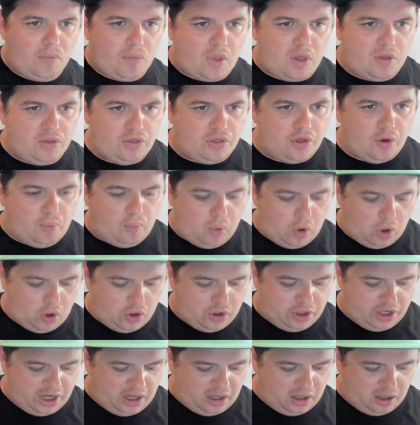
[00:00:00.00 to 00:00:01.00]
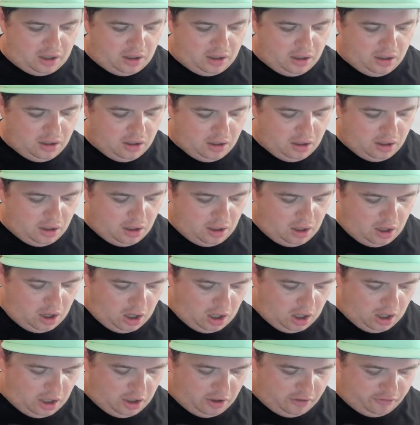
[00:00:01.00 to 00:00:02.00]
the wording
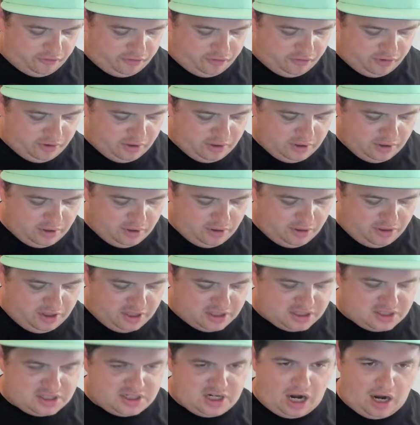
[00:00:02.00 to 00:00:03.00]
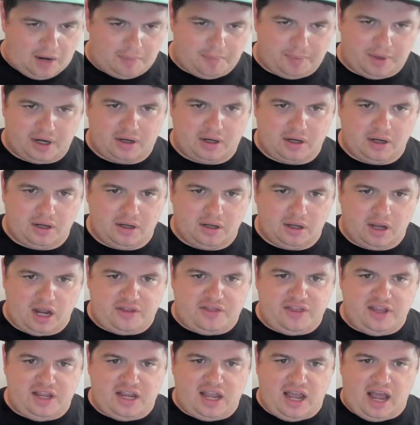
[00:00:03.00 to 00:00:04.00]
of this topic. I
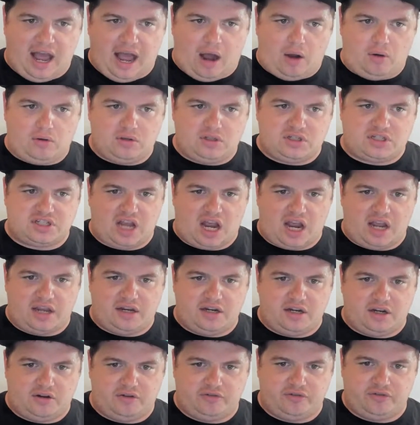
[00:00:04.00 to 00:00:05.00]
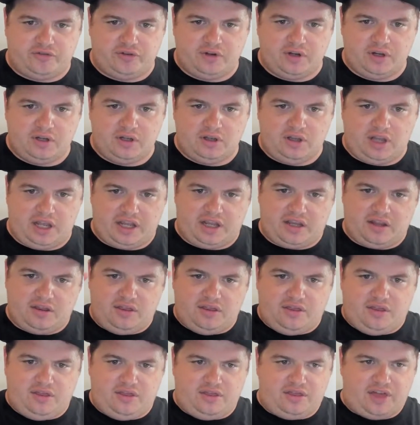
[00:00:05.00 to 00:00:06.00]
think outside of like
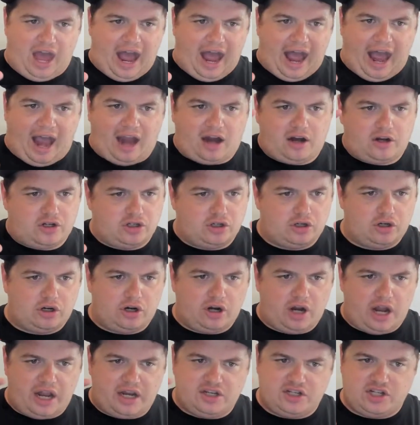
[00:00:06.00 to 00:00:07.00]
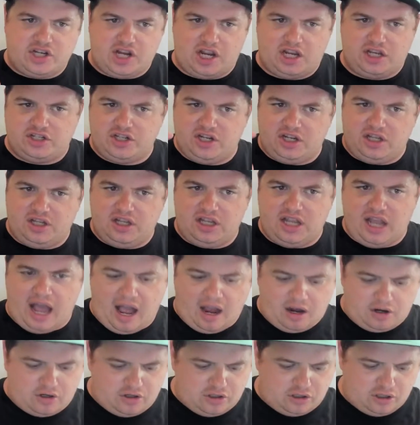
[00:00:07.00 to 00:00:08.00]
the actor and changing the
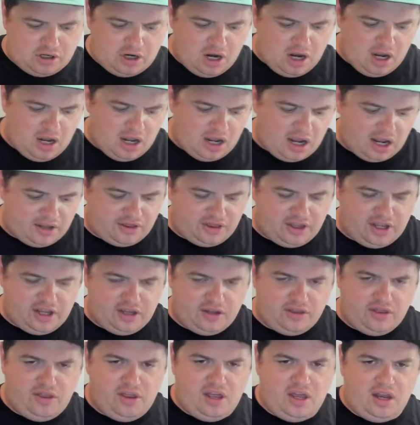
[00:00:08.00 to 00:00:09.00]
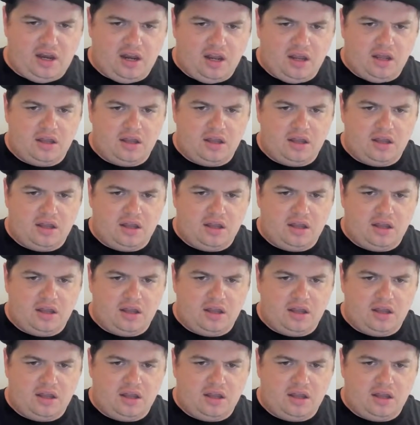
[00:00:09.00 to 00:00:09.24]
actor, I think that